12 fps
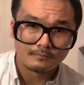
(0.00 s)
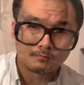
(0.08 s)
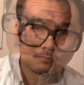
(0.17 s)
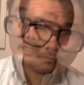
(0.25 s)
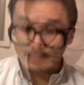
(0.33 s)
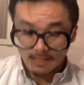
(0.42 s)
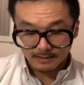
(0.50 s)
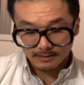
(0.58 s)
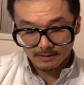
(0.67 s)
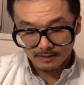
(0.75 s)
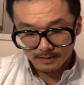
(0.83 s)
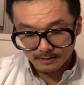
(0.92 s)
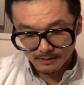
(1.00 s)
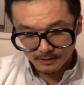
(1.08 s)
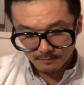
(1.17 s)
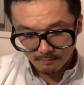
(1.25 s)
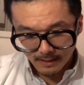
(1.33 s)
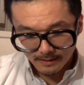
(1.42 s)
Next, this is
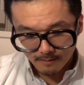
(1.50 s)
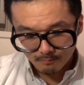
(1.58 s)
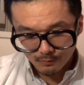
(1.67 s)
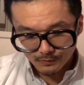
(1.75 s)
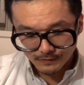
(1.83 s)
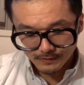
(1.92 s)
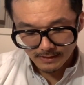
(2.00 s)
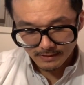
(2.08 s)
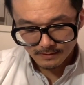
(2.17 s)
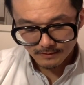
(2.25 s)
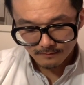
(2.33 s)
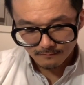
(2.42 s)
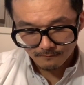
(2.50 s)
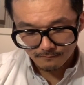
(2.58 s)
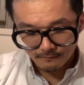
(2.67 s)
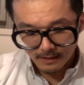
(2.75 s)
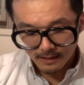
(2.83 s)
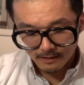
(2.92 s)
spy number
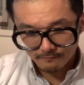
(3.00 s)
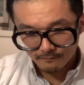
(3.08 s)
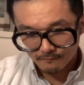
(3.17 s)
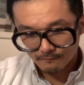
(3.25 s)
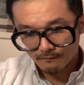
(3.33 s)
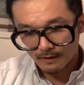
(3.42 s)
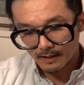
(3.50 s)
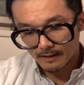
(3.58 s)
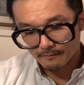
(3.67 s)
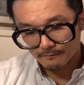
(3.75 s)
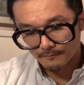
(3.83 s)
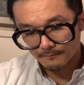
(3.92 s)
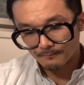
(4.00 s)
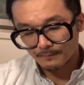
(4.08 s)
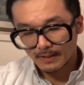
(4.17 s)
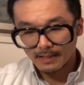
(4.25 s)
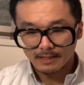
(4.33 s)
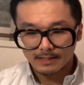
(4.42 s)
655.
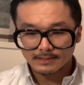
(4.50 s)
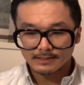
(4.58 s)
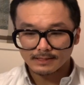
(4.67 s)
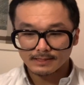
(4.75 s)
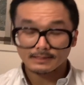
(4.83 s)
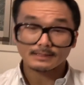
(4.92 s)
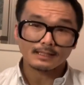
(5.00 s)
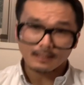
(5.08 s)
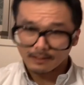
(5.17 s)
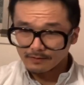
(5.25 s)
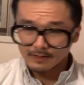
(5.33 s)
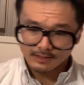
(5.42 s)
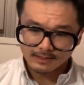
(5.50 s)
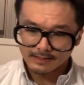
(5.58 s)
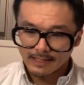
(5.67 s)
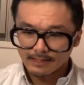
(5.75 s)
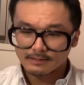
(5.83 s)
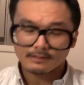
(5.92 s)
This is the
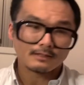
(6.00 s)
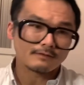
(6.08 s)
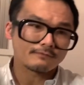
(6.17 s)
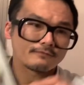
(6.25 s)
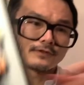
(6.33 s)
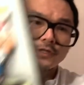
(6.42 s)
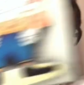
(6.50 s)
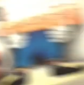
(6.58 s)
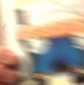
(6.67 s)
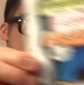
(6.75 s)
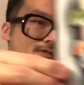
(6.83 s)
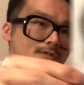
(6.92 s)
set of films.